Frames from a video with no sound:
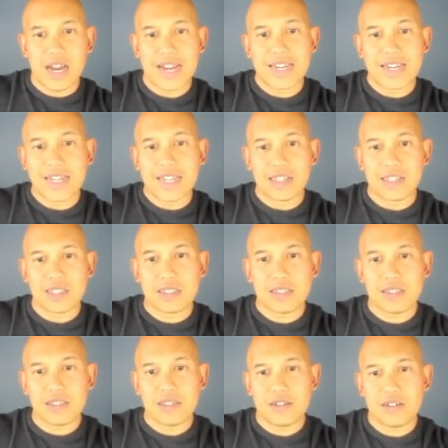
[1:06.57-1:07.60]

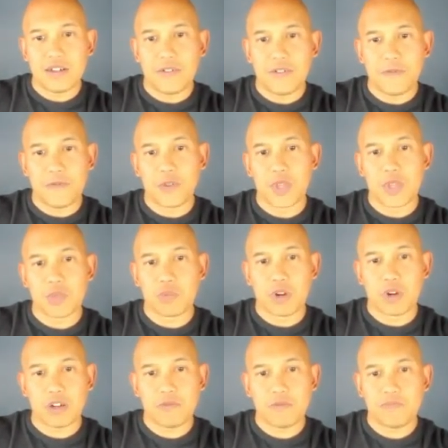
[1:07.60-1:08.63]
ideas from this
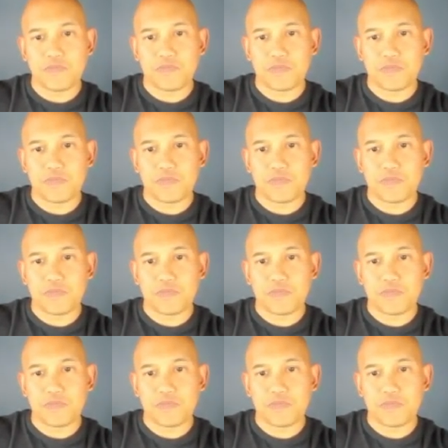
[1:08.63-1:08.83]
book.